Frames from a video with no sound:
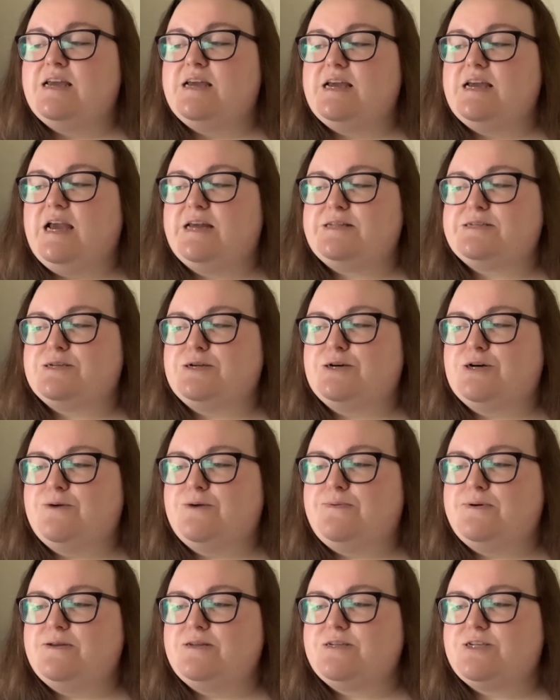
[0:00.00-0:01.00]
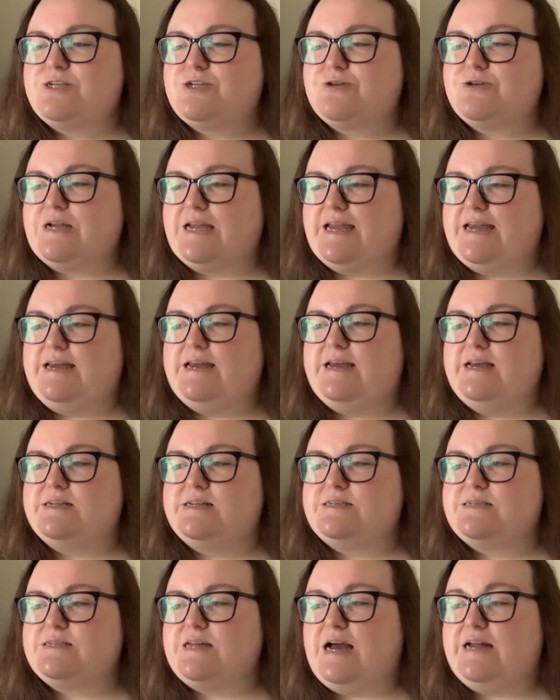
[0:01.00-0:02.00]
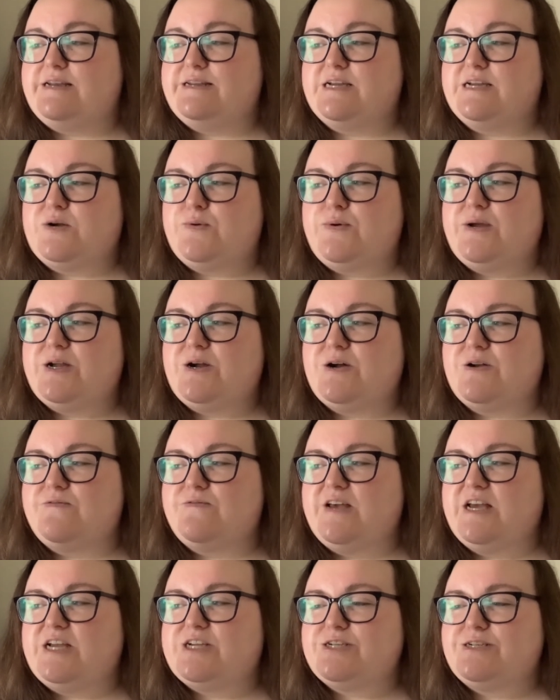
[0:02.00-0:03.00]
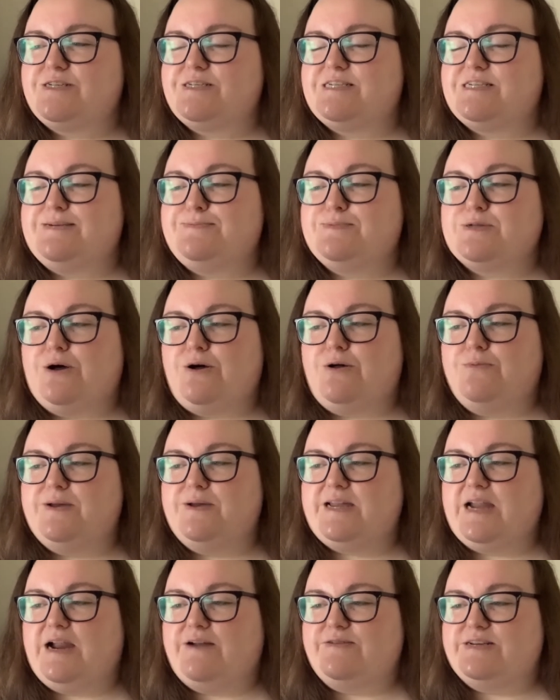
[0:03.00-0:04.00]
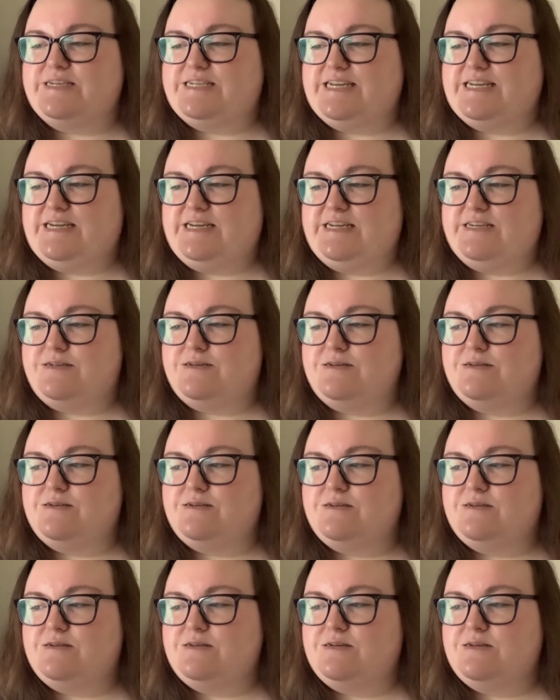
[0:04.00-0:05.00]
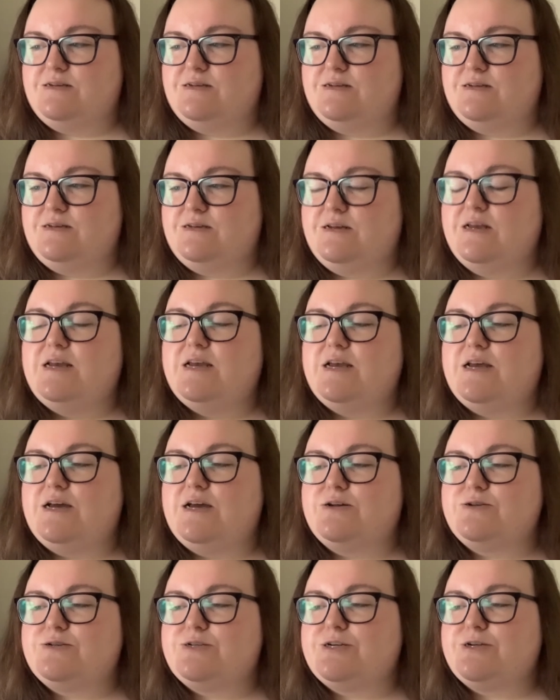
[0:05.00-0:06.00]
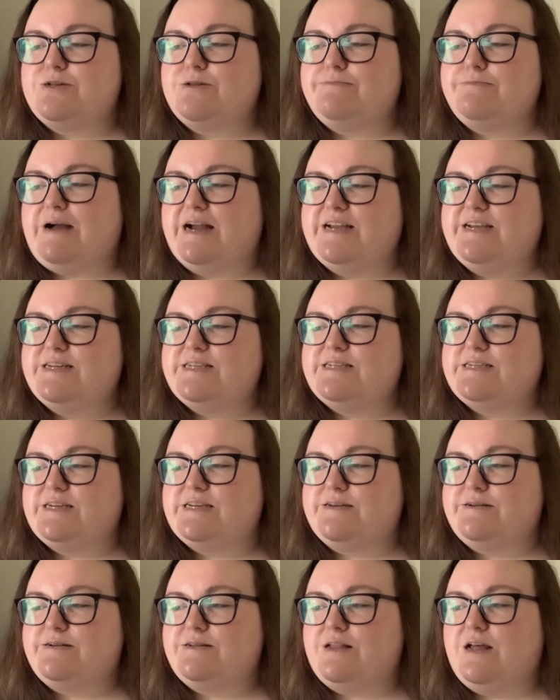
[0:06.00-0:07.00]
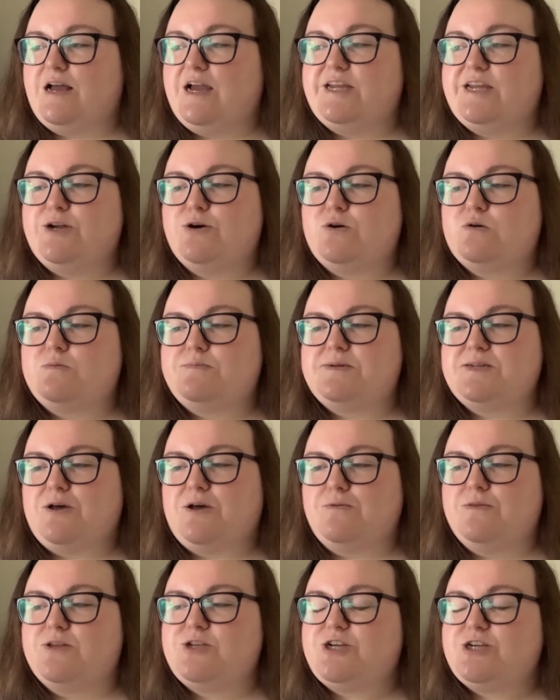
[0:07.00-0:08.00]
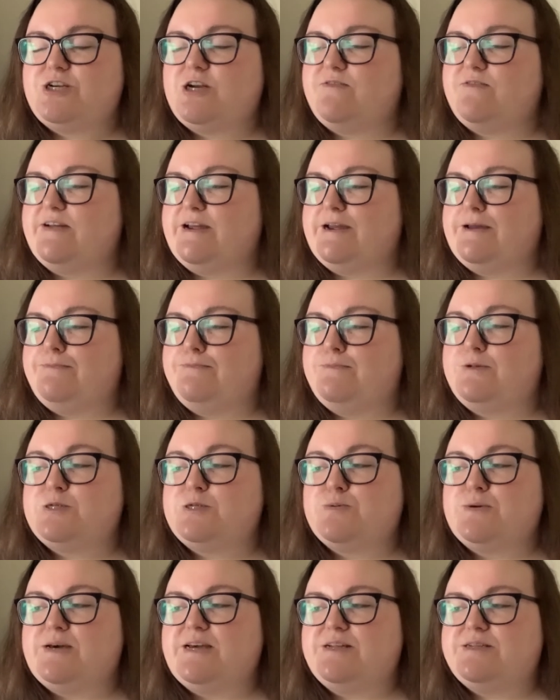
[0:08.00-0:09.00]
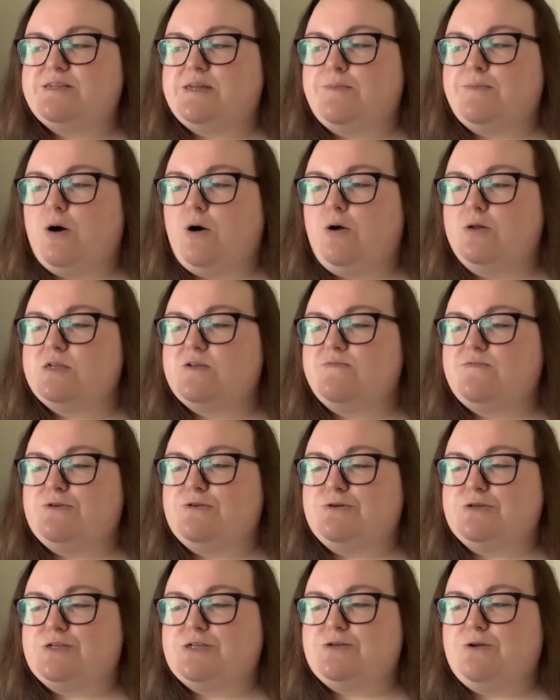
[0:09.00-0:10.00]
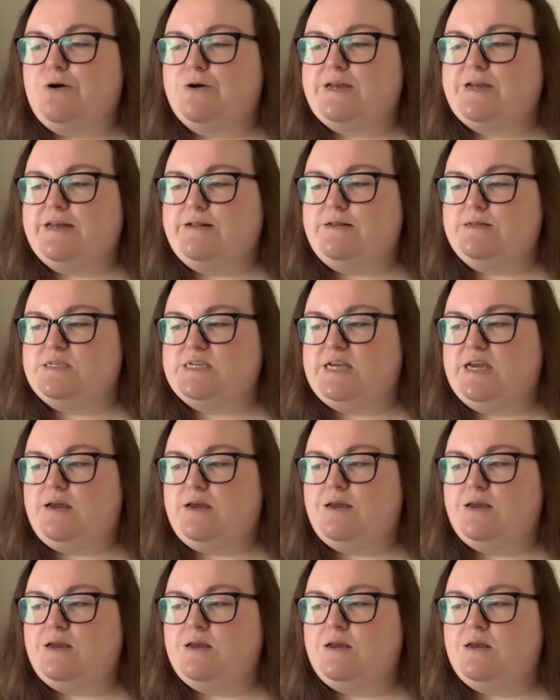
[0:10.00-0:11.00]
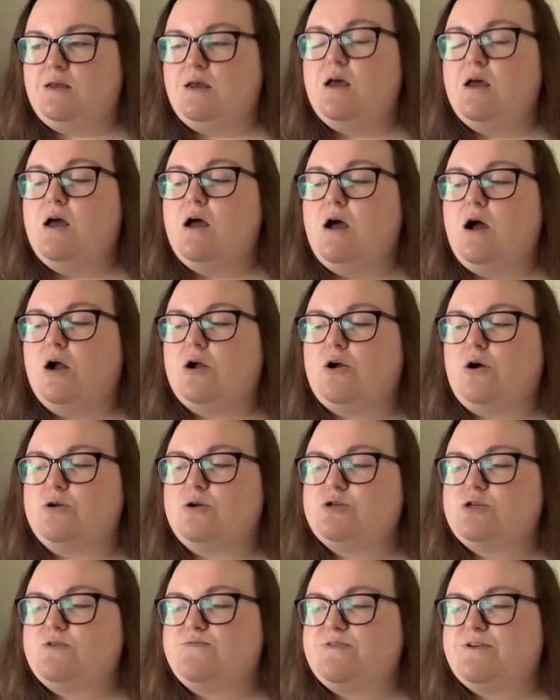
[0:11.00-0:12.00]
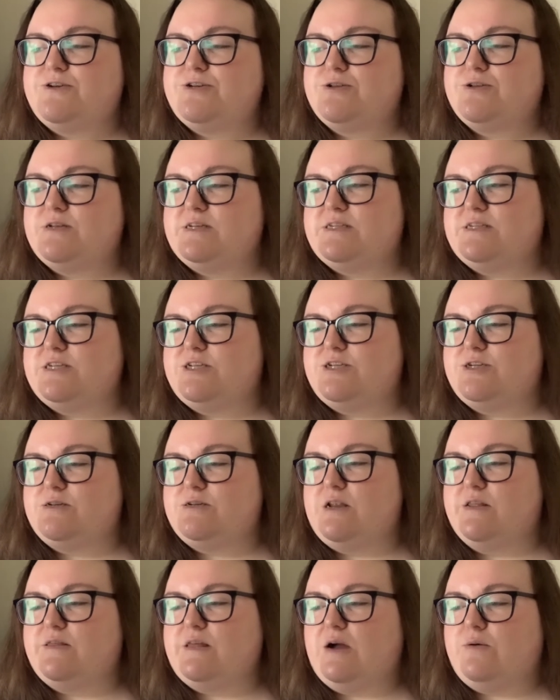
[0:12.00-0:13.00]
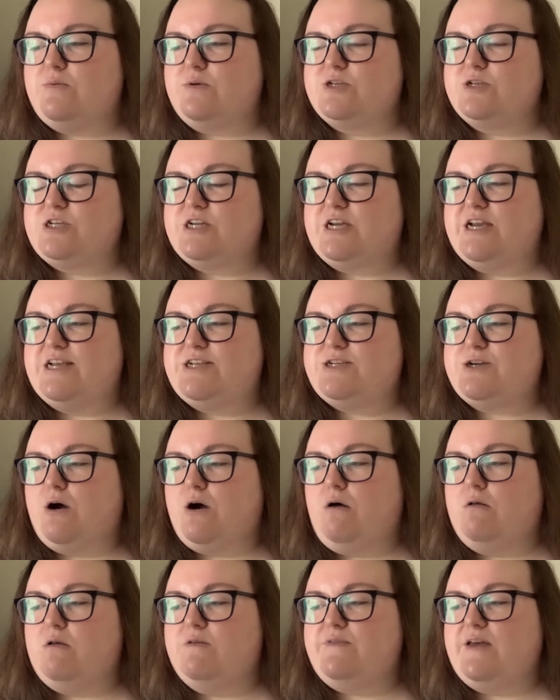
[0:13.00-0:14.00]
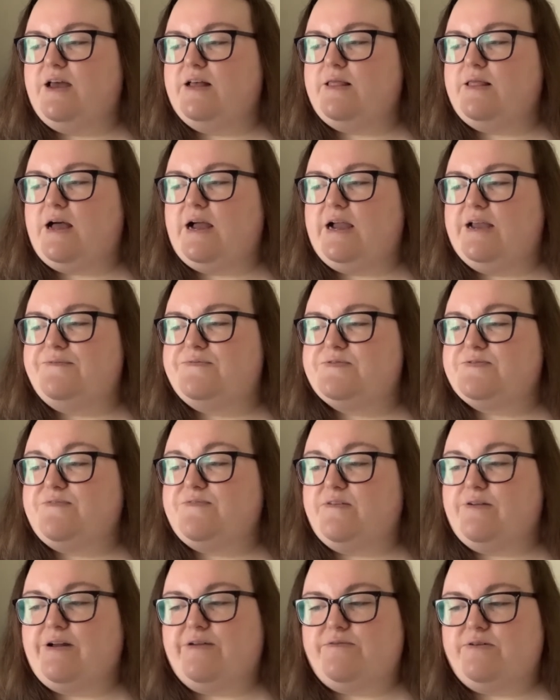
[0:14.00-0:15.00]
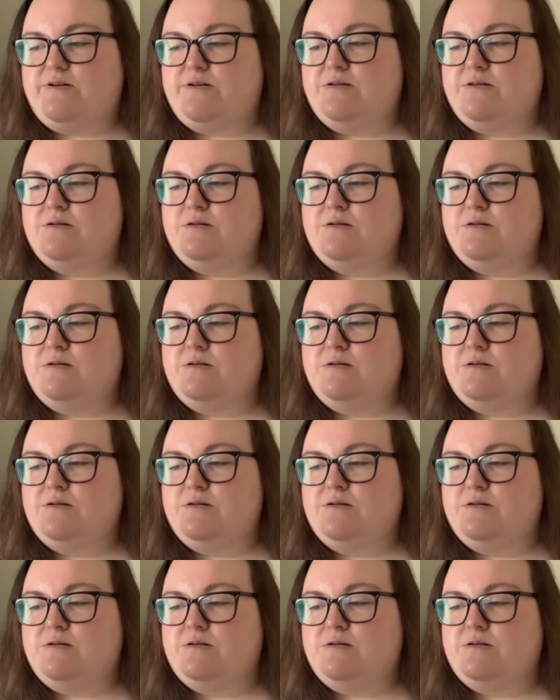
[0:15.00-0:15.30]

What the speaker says: It's an open and shut case, and a quick conviction seems all but guaranteed. Until Maya Seal, a young woman on the jury, persuades them all to vote not guilty. A controversial decision that will change all of their lives forever.